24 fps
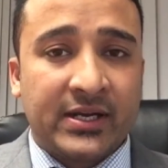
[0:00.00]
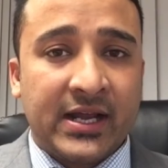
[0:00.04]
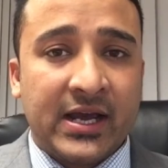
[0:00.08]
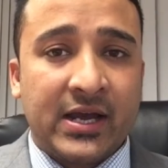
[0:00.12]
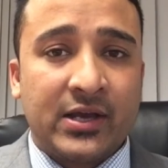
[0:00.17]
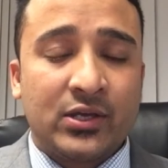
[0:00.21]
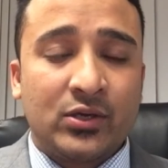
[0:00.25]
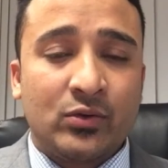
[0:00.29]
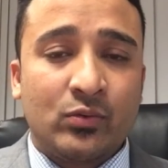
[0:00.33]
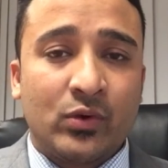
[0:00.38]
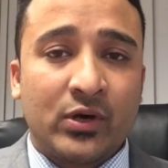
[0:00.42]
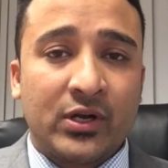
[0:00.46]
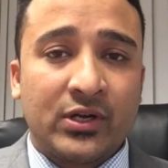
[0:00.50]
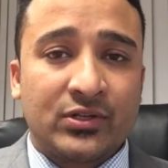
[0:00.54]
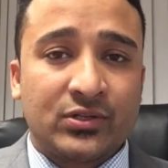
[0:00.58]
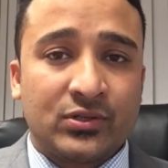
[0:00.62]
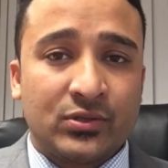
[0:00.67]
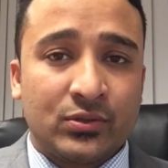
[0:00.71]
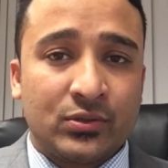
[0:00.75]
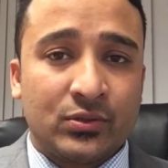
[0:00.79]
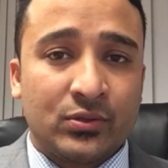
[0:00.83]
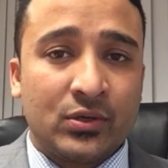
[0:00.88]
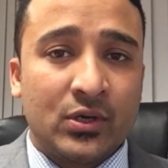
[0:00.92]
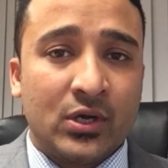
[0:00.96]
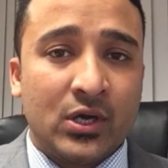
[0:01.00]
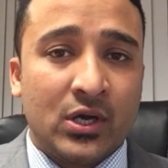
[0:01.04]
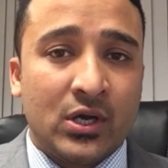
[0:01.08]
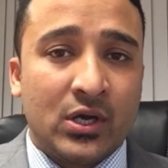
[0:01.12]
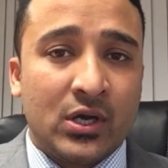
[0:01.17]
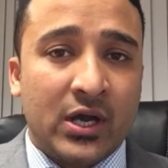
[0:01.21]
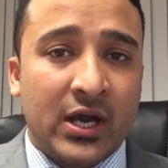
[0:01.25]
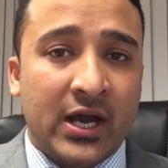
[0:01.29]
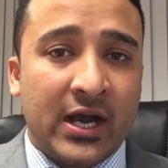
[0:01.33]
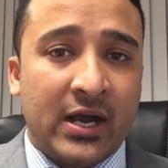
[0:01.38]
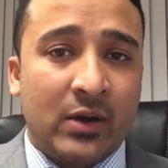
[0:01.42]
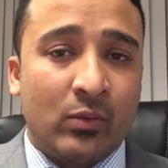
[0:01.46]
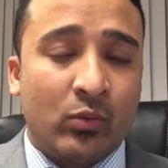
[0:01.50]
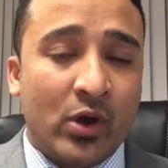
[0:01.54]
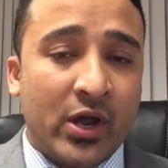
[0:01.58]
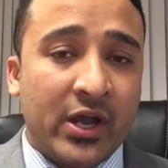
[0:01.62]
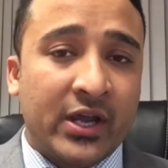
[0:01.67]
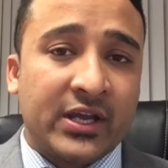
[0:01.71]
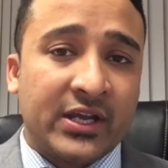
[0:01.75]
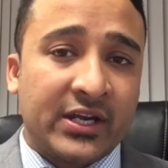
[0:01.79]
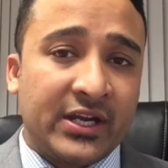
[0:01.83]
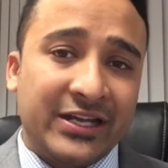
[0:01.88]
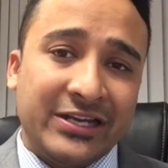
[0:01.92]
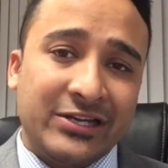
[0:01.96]
now you wanted to
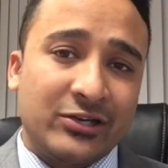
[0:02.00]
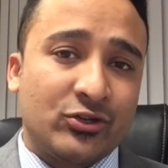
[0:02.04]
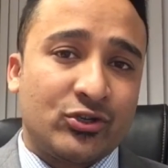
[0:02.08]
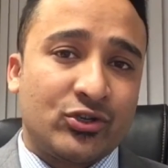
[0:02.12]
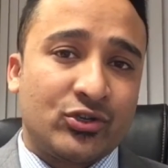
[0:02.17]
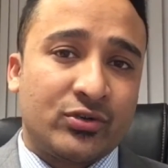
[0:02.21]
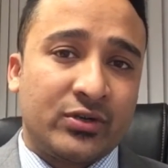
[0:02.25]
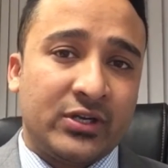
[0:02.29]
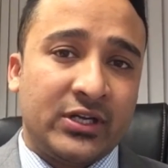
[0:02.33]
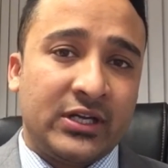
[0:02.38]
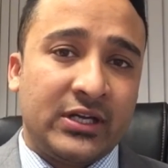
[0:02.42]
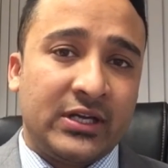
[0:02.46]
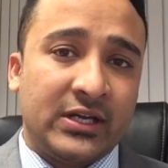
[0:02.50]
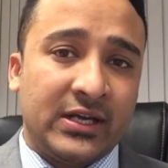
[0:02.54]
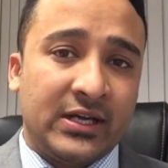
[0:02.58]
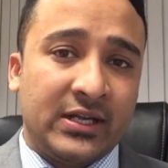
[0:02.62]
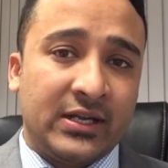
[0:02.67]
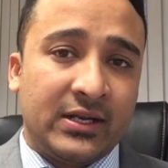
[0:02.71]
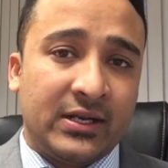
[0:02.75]
work in the industry